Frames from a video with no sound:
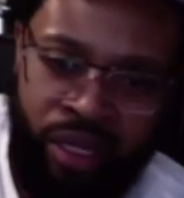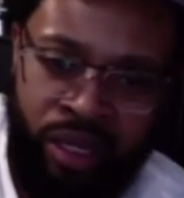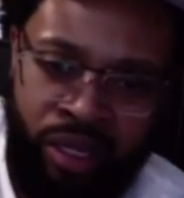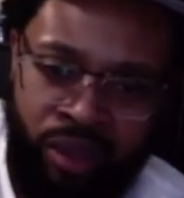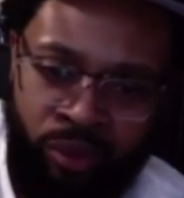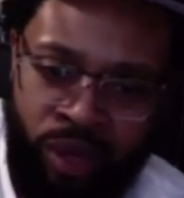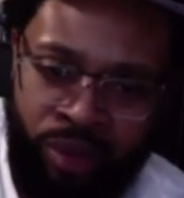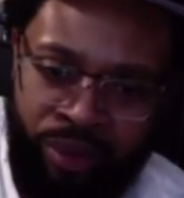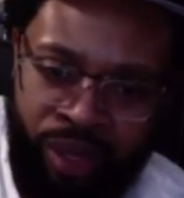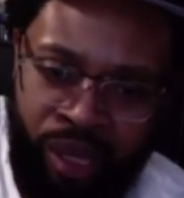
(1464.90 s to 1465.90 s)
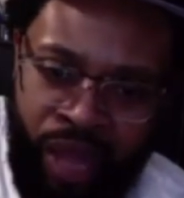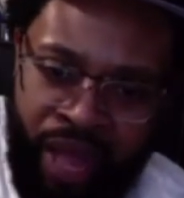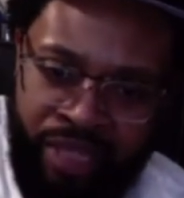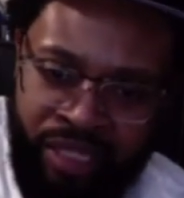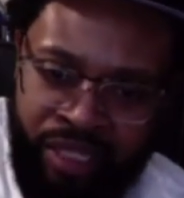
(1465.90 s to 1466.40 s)
one of the
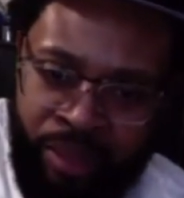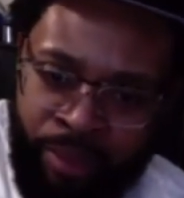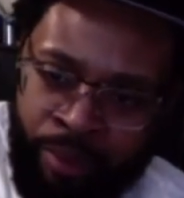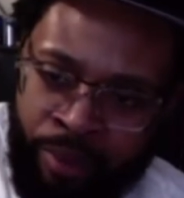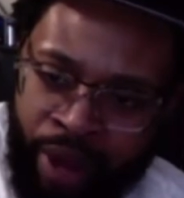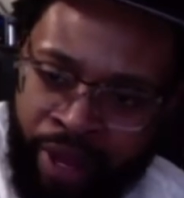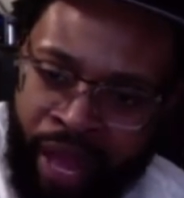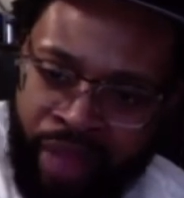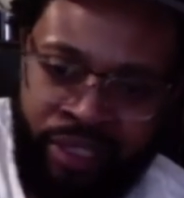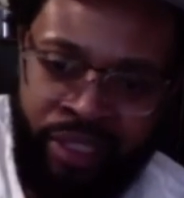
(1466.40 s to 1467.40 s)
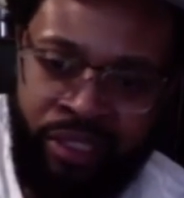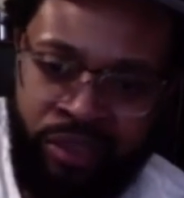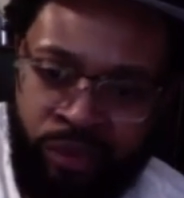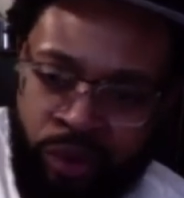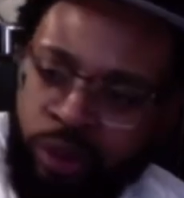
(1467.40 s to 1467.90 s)
classics. I remember I got this
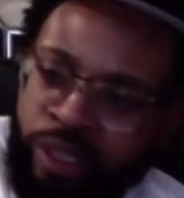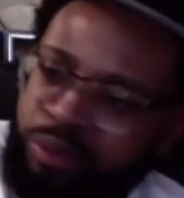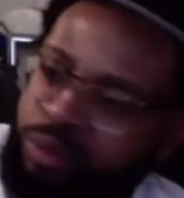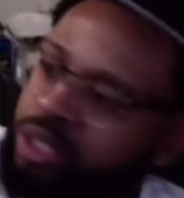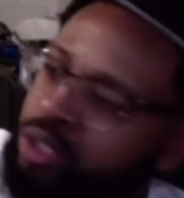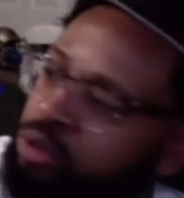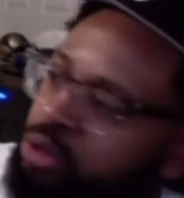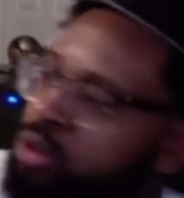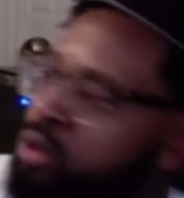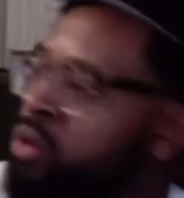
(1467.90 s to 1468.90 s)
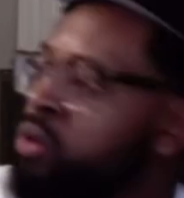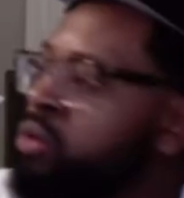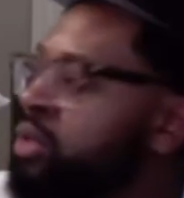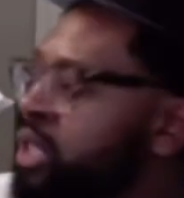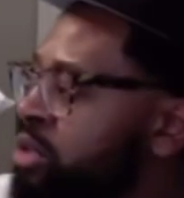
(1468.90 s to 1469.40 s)
for Christmas. This was cool.
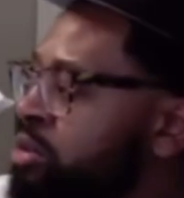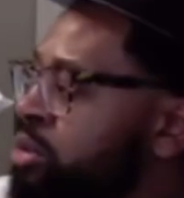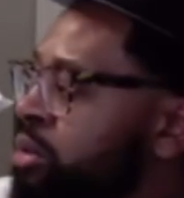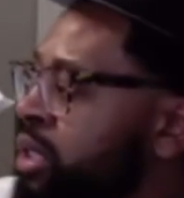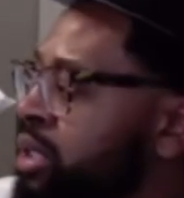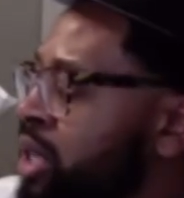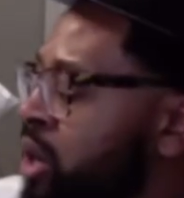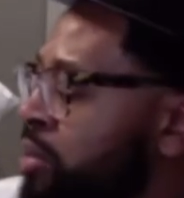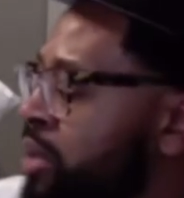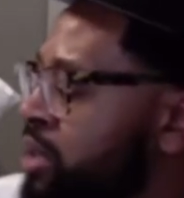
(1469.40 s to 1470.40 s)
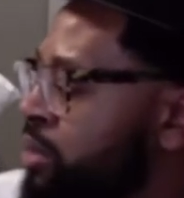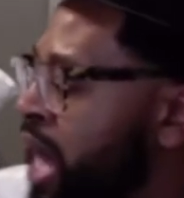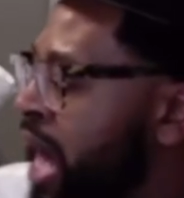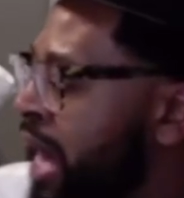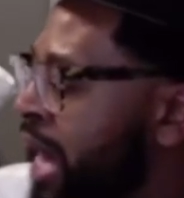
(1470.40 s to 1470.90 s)
This was really dope because my
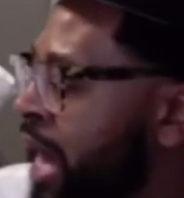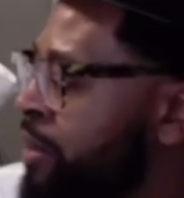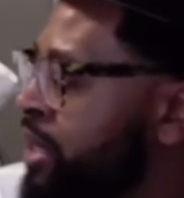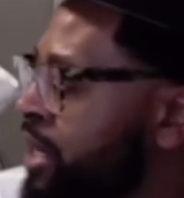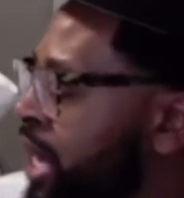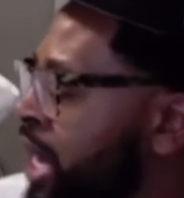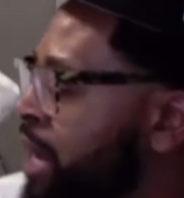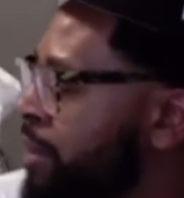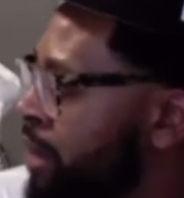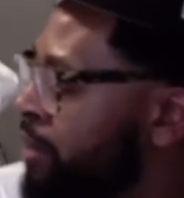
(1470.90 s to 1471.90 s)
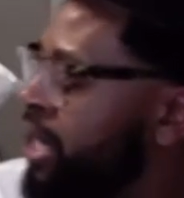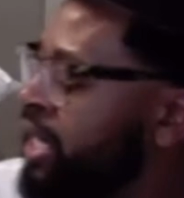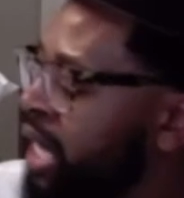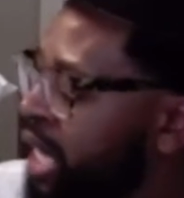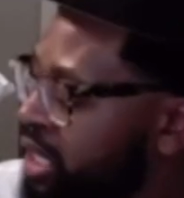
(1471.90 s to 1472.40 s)
aunt got me the game, and I'm like,
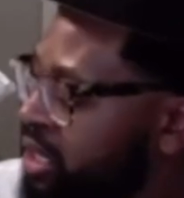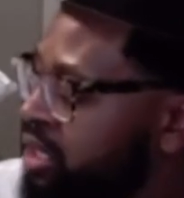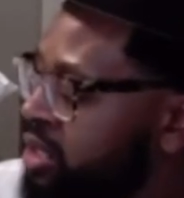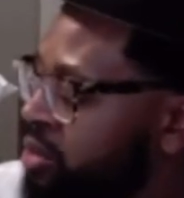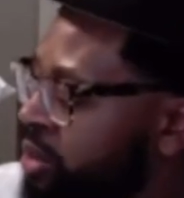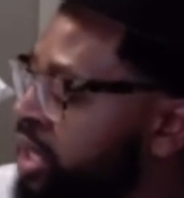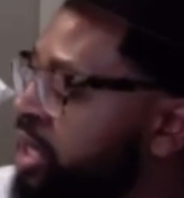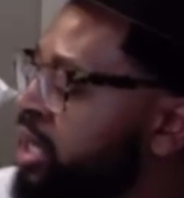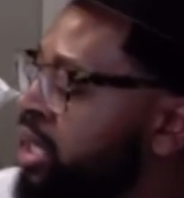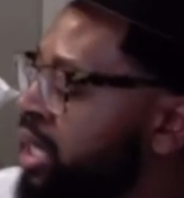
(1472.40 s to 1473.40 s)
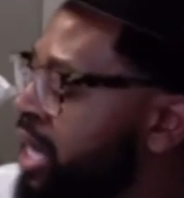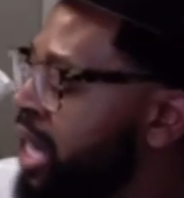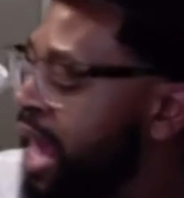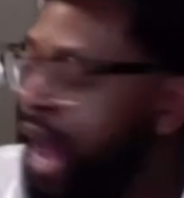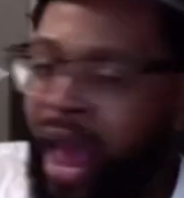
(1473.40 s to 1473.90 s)
yeah, this is sweet.
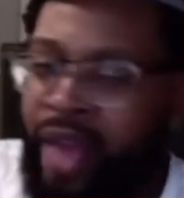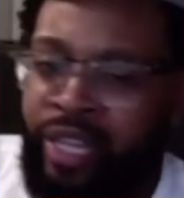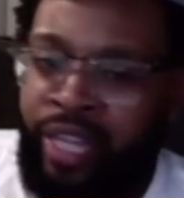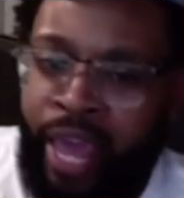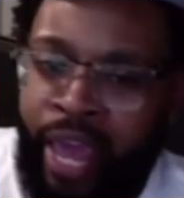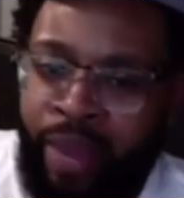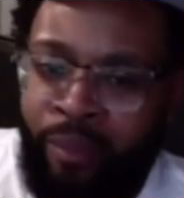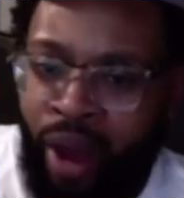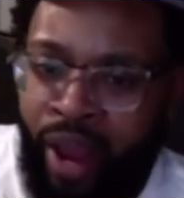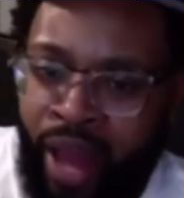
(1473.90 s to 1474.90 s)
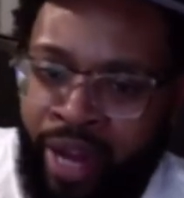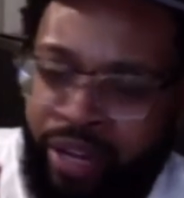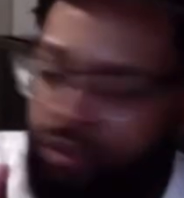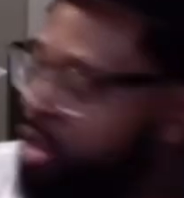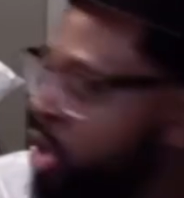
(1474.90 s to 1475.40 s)
And I had the game, right? I didn't
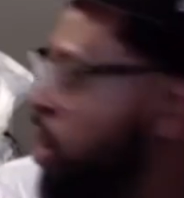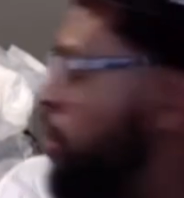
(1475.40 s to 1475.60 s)
even know my